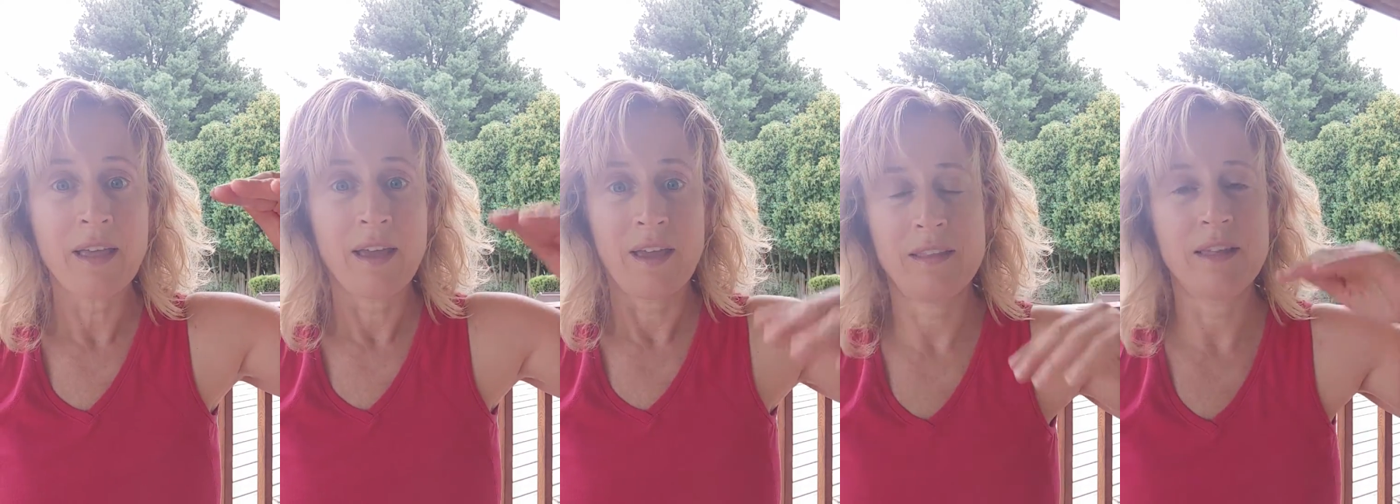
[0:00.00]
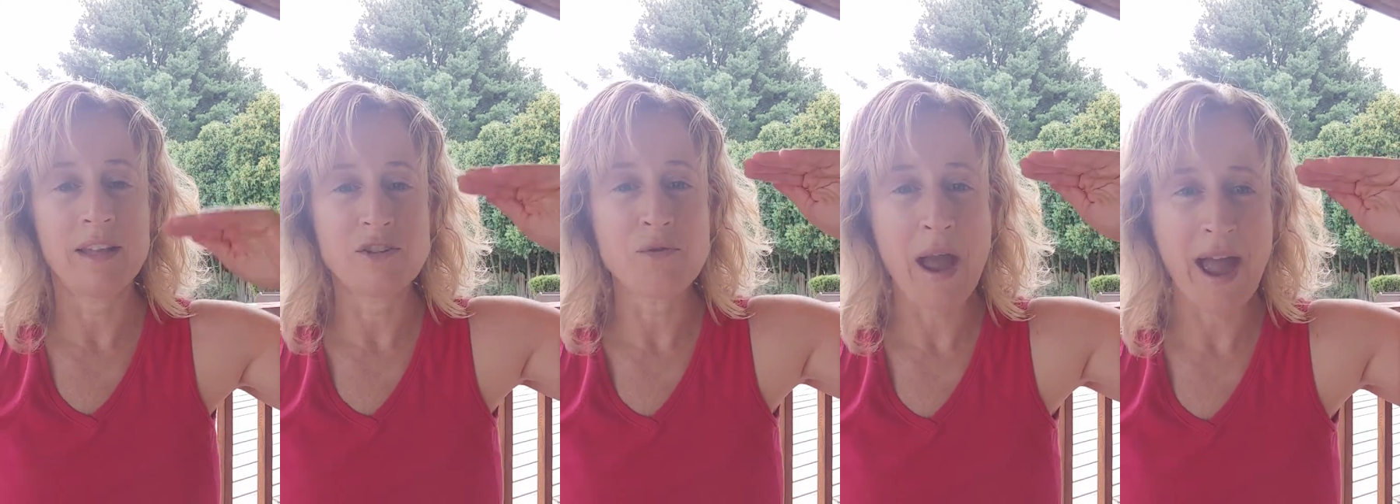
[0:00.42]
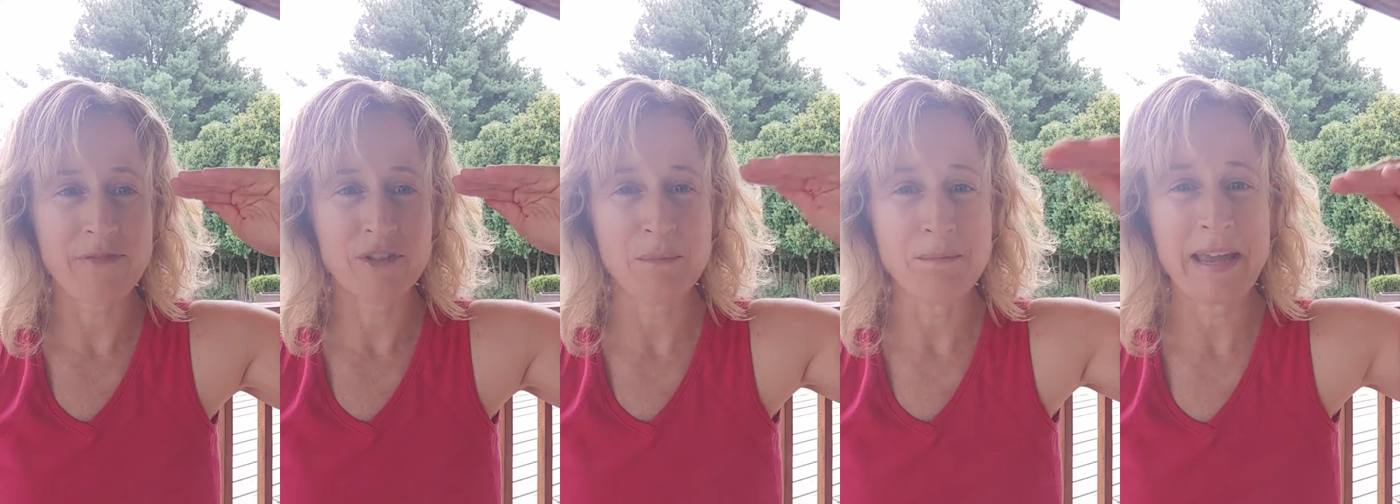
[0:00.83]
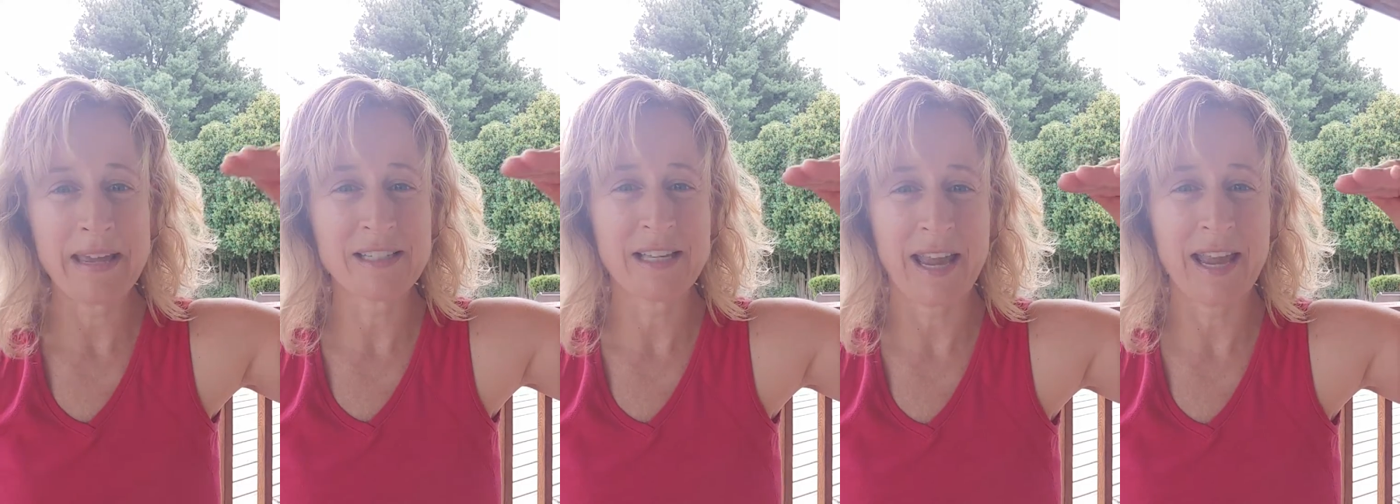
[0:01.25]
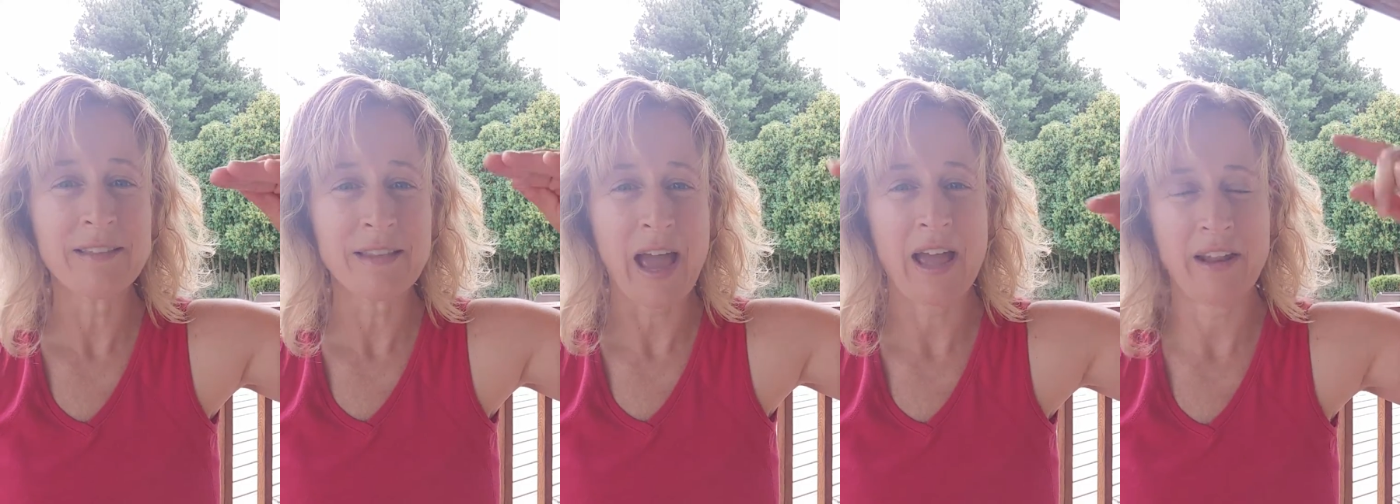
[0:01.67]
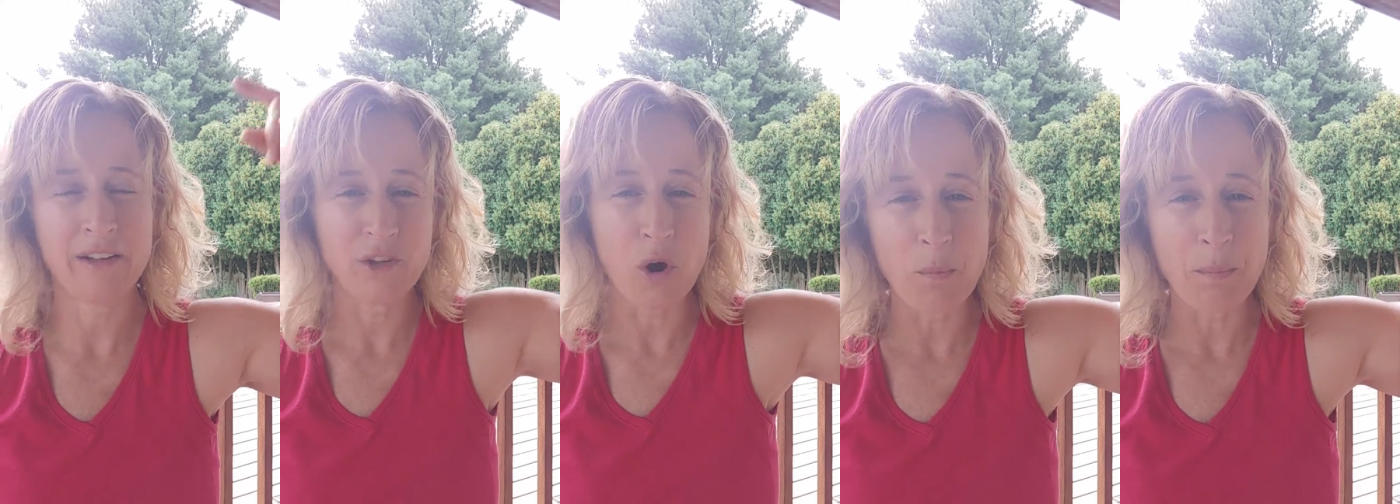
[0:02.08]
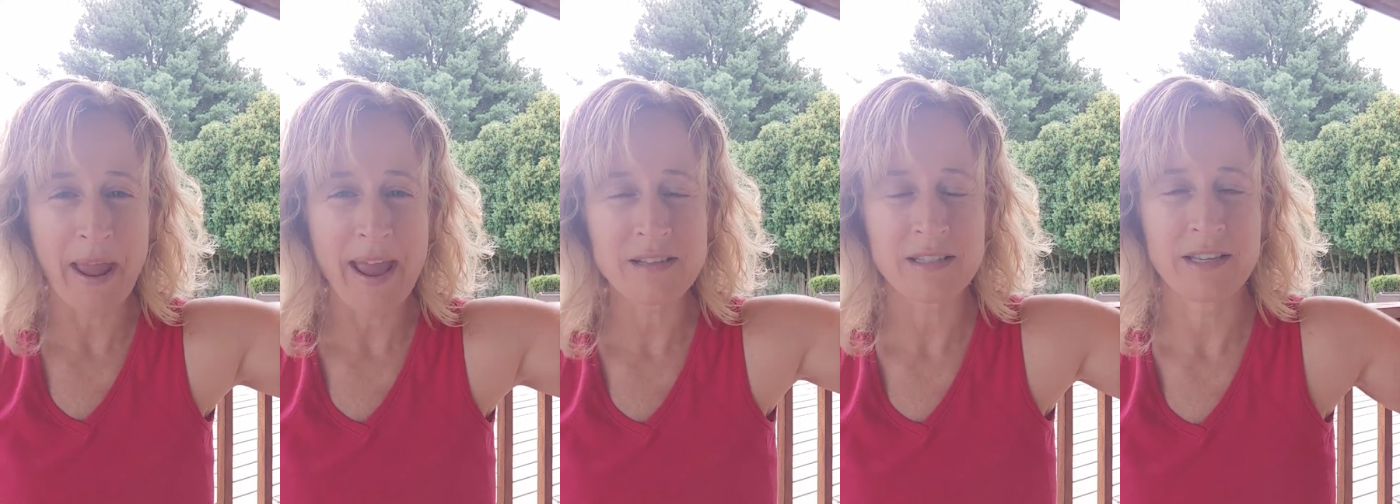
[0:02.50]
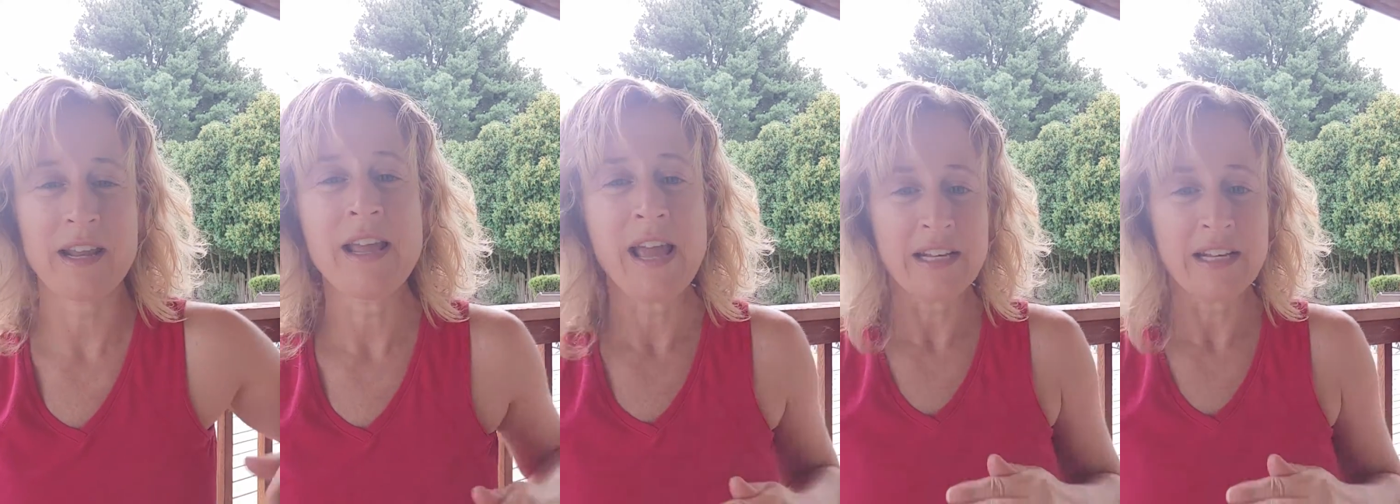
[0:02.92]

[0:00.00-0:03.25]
and then you have to maintain that and go past it,